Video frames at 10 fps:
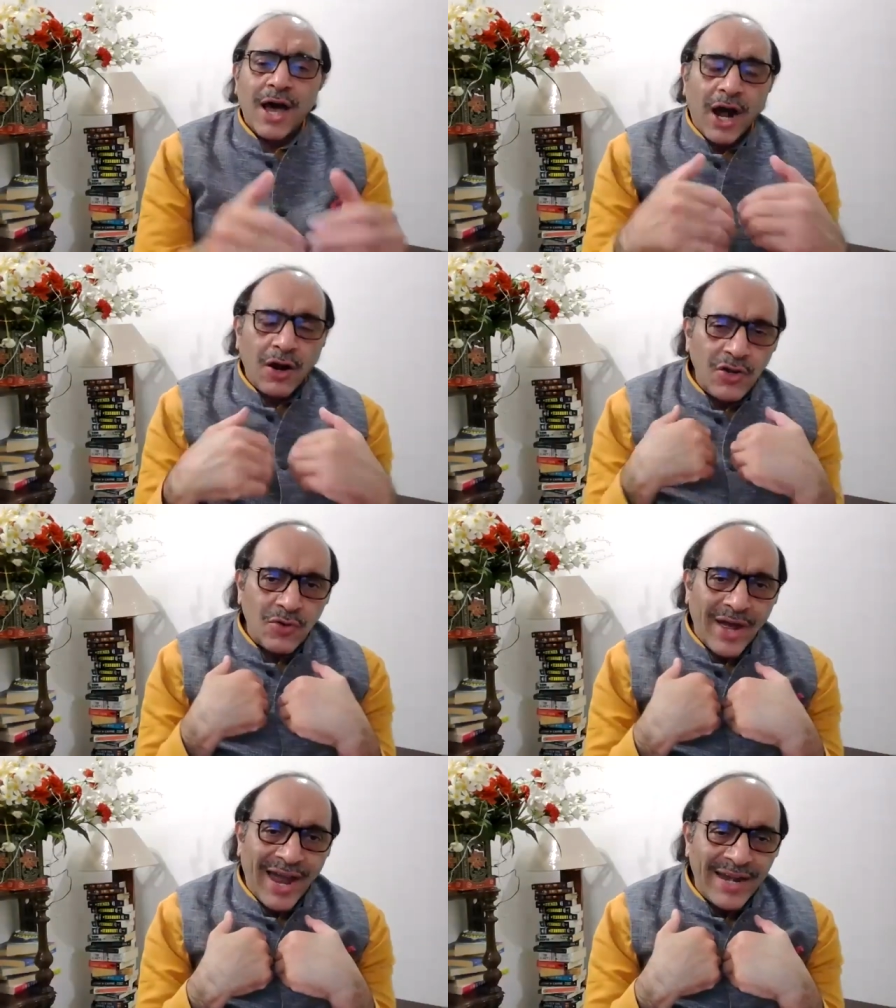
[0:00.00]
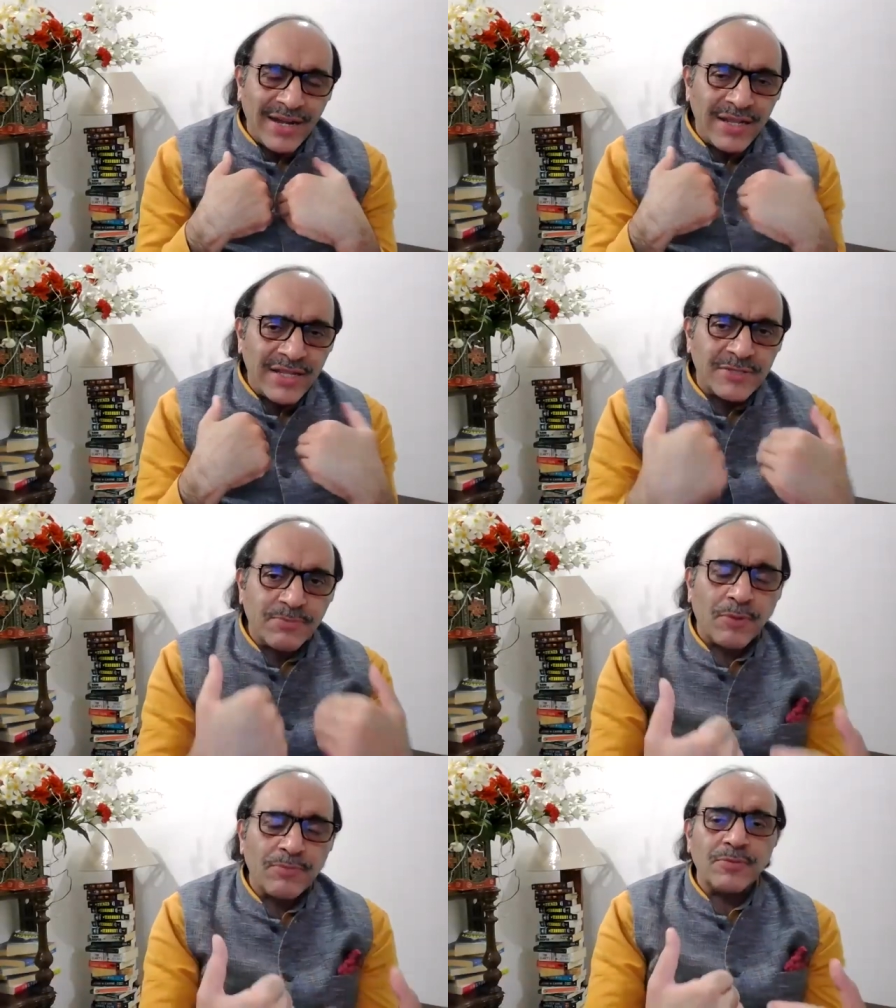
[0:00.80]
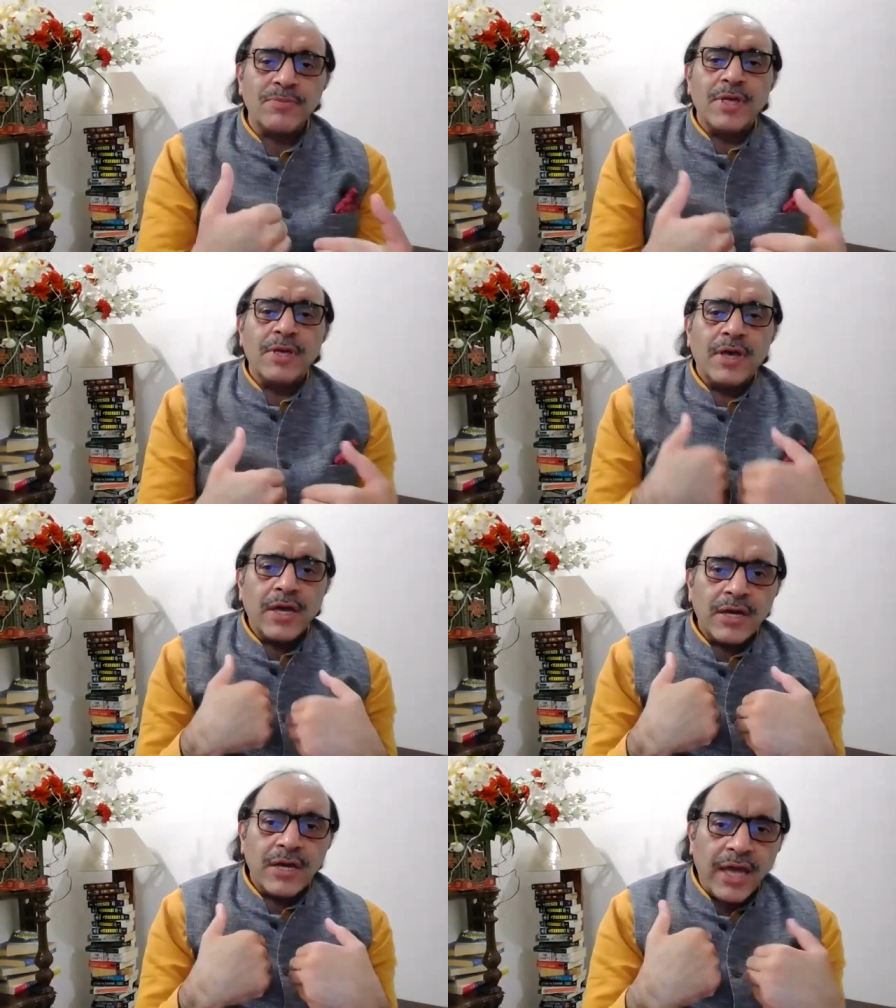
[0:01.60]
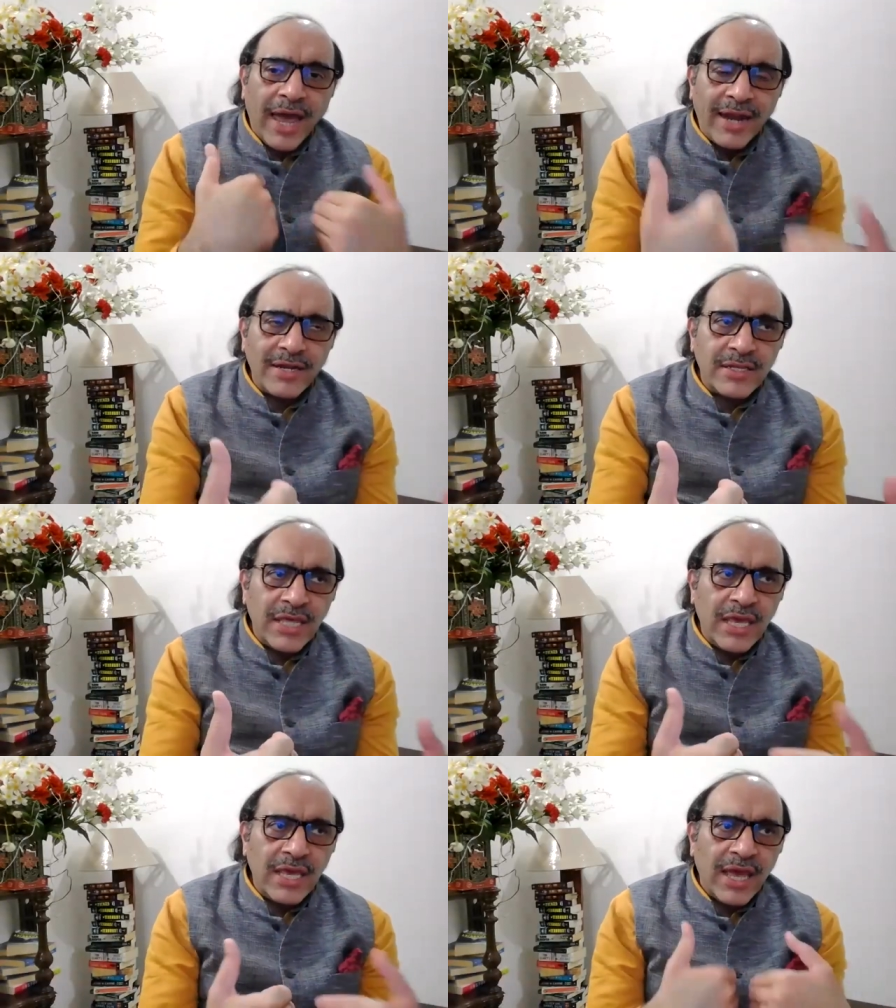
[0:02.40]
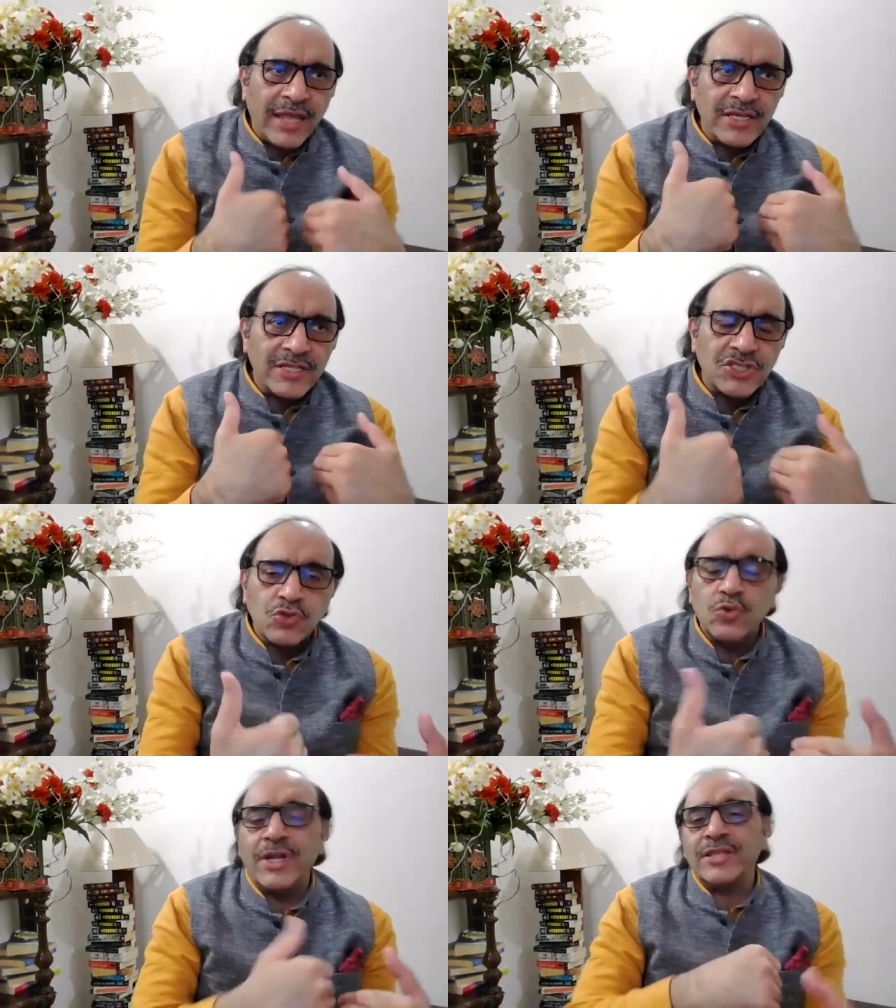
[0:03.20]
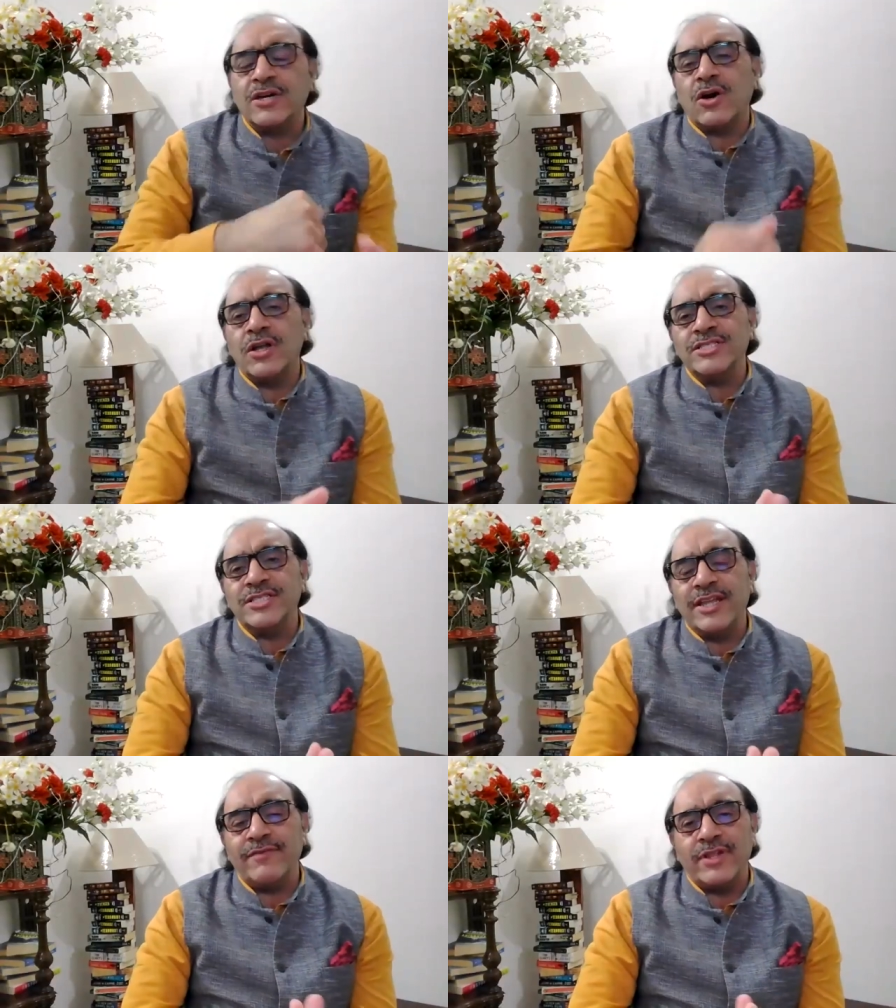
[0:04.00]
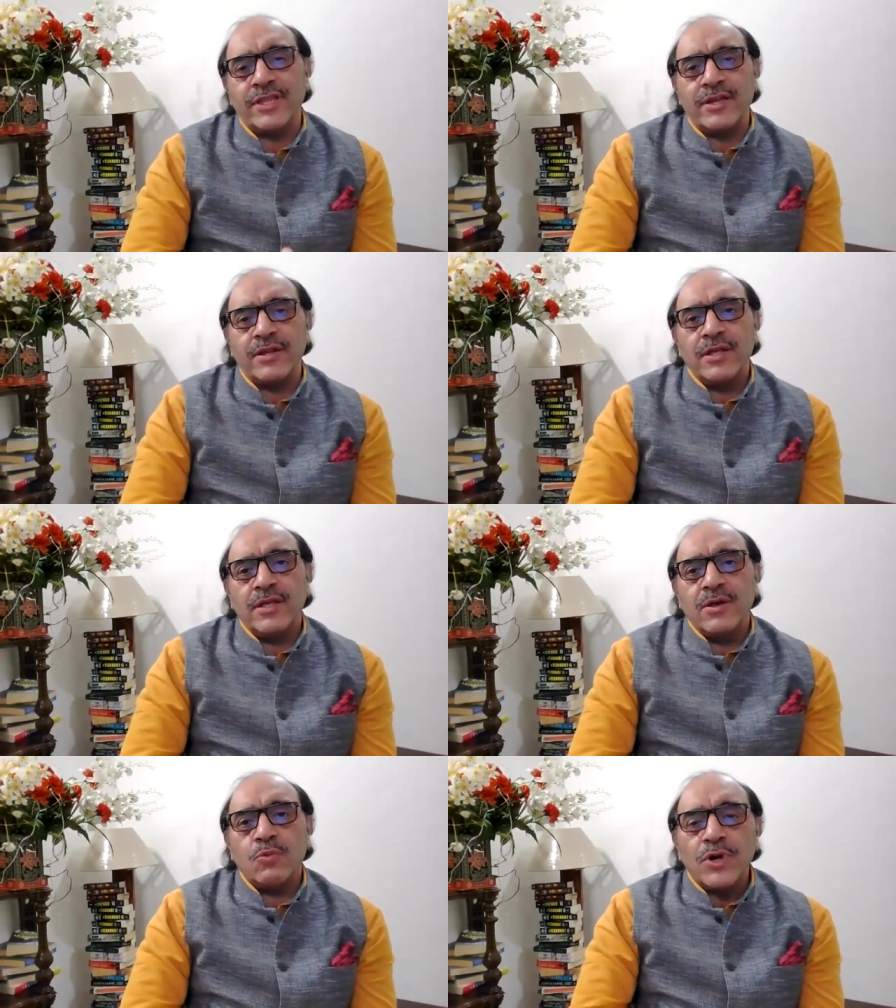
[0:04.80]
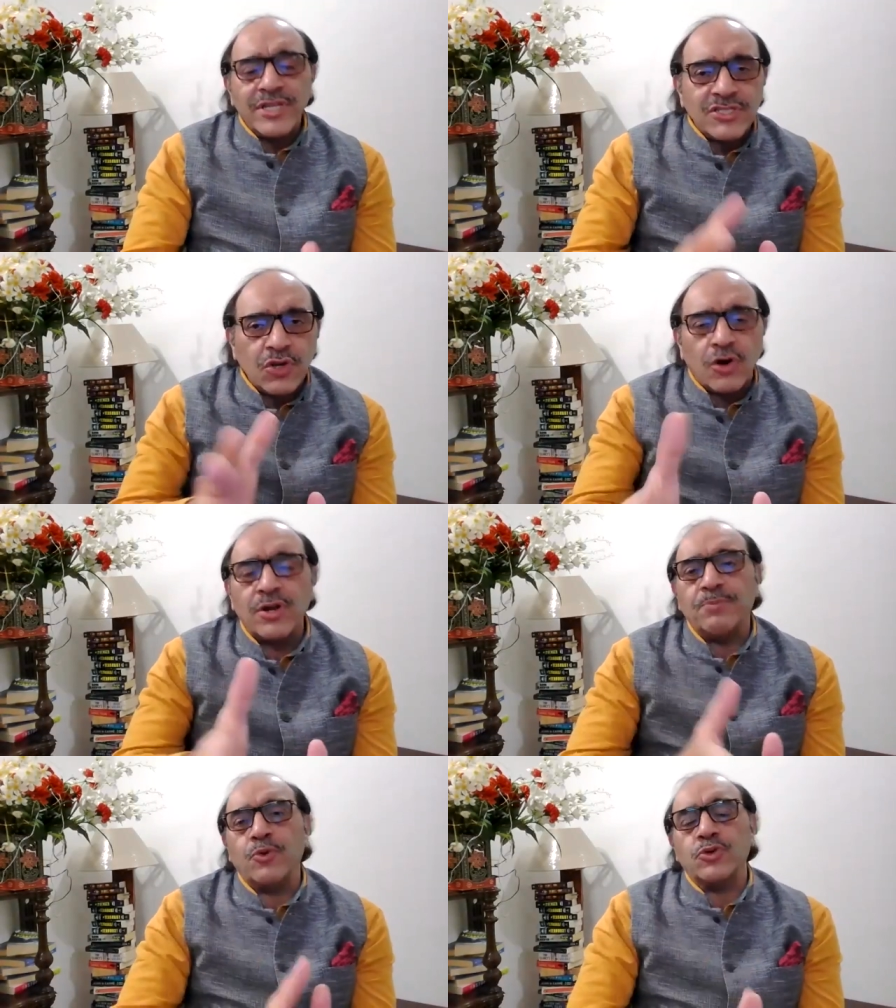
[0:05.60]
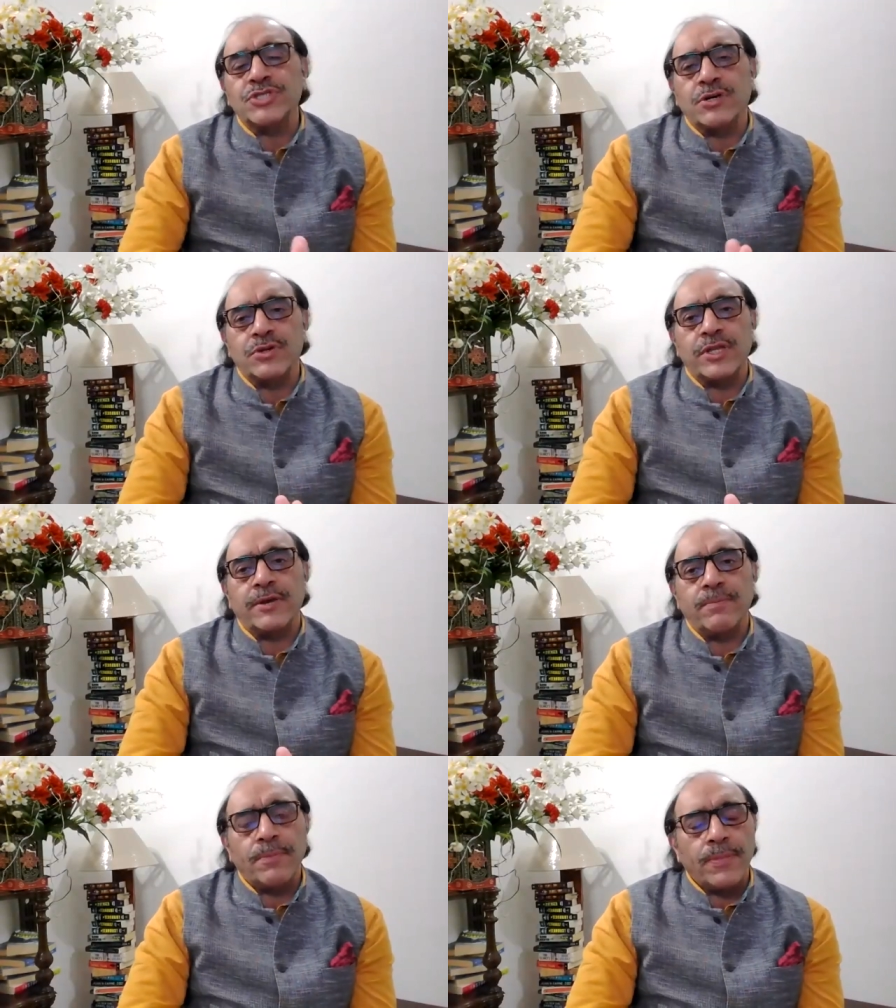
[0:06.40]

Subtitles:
How do you handle this problem at the school and the college level then? What is your approach out there?